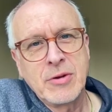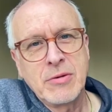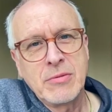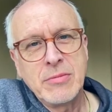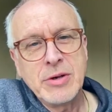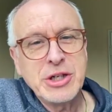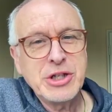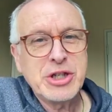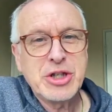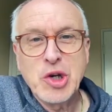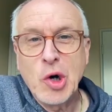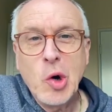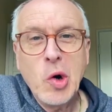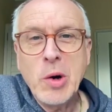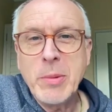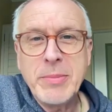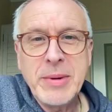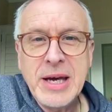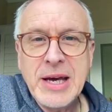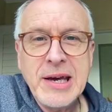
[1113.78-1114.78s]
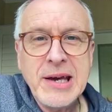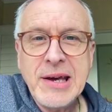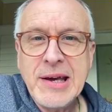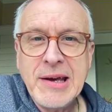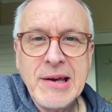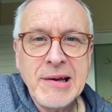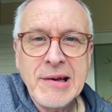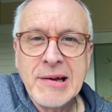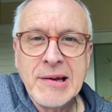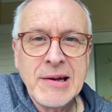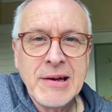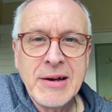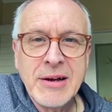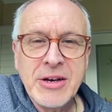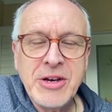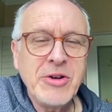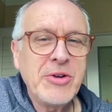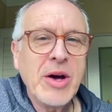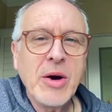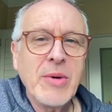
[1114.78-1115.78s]
Which taught me,
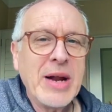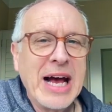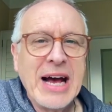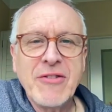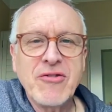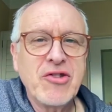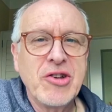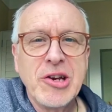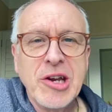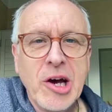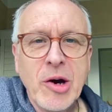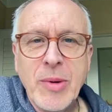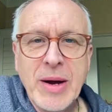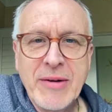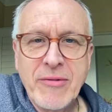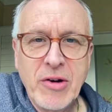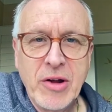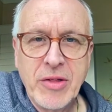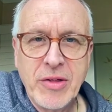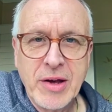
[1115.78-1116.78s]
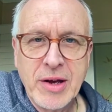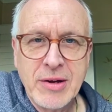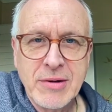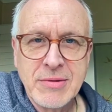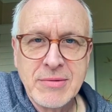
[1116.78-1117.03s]
you don't have to know everything.